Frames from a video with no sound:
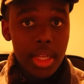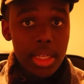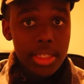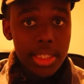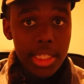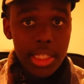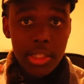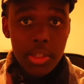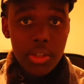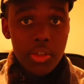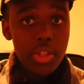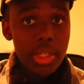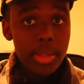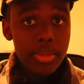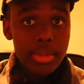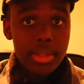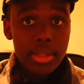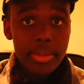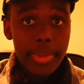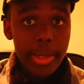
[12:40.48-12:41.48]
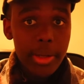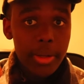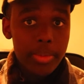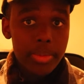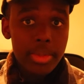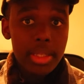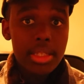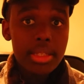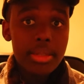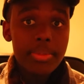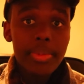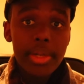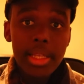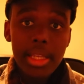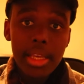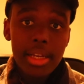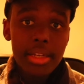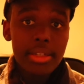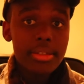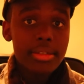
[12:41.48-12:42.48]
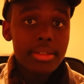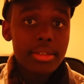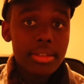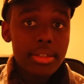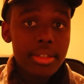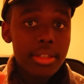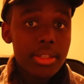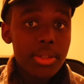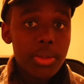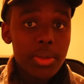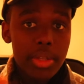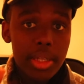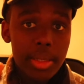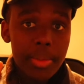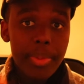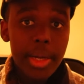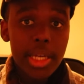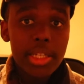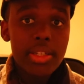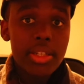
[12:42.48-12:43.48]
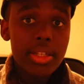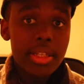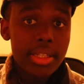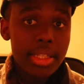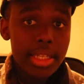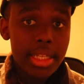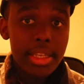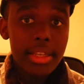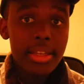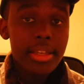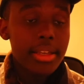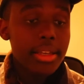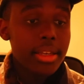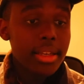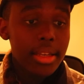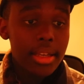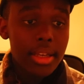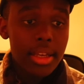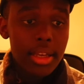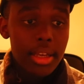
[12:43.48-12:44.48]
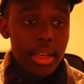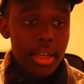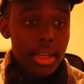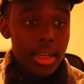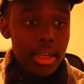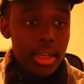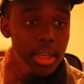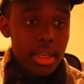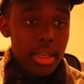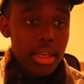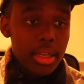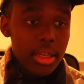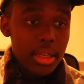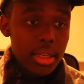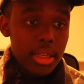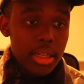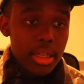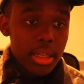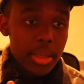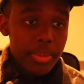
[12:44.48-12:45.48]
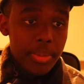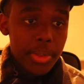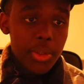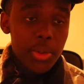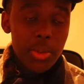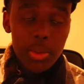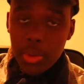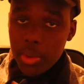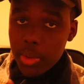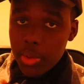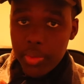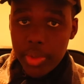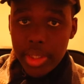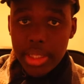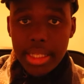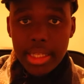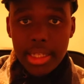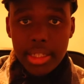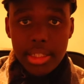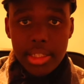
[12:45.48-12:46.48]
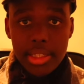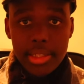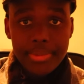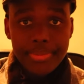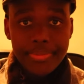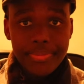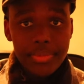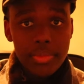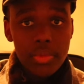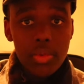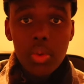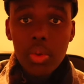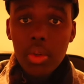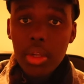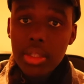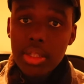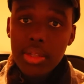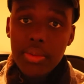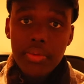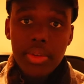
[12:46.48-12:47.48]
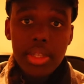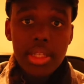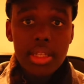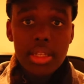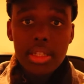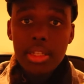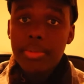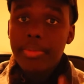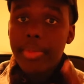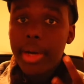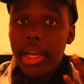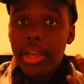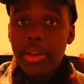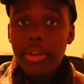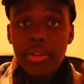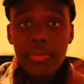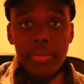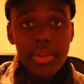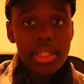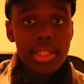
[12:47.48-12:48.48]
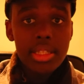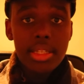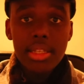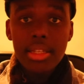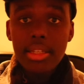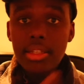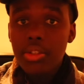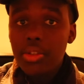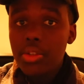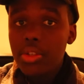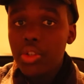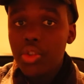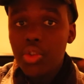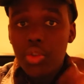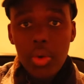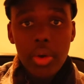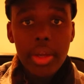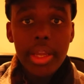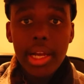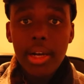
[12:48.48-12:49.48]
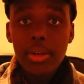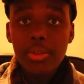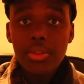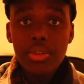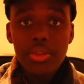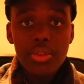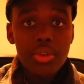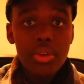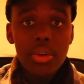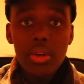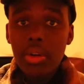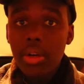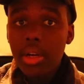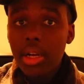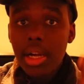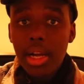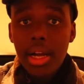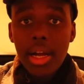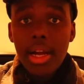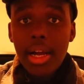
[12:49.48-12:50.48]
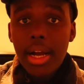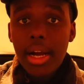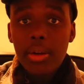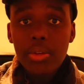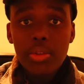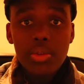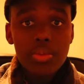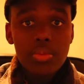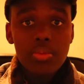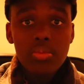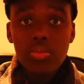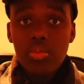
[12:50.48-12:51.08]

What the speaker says: Chase your dreams by all means, but yeah, just know that passion is key. Number 2, research. Do lots of research. Manga universities, drawing, how to draw, how to